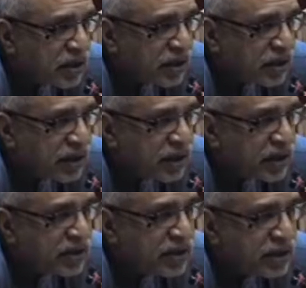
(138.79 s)
In
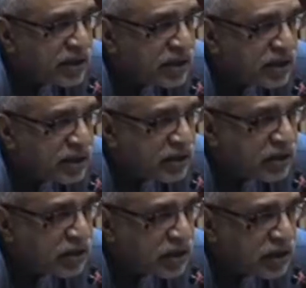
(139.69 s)
the
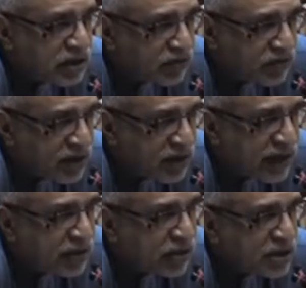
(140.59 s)

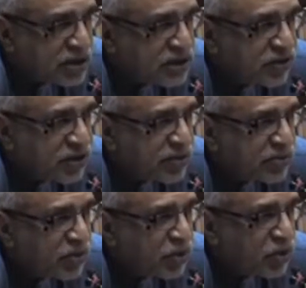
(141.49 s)
vernacular stream
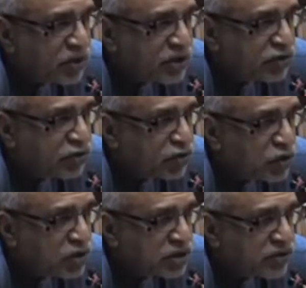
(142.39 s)
or the folk
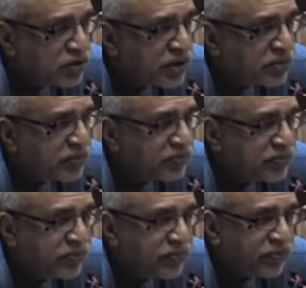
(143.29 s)
stream,
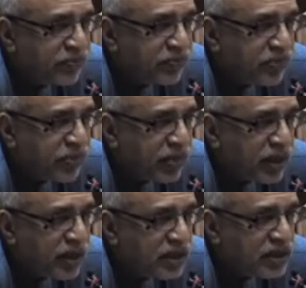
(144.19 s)

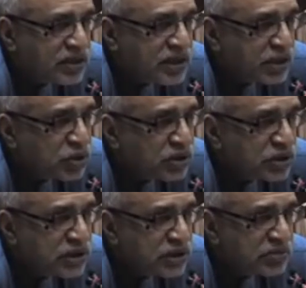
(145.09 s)
it is
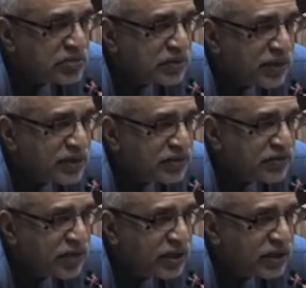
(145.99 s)
ecosystem
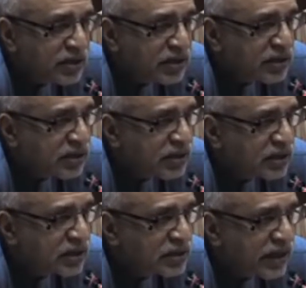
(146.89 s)
specific, it
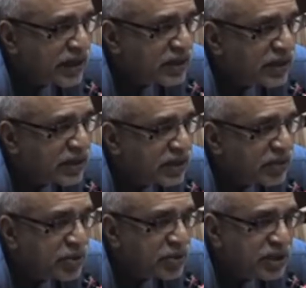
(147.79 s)
is ethnic
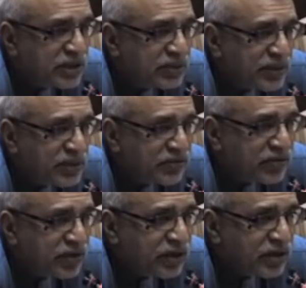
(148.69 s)
community specific.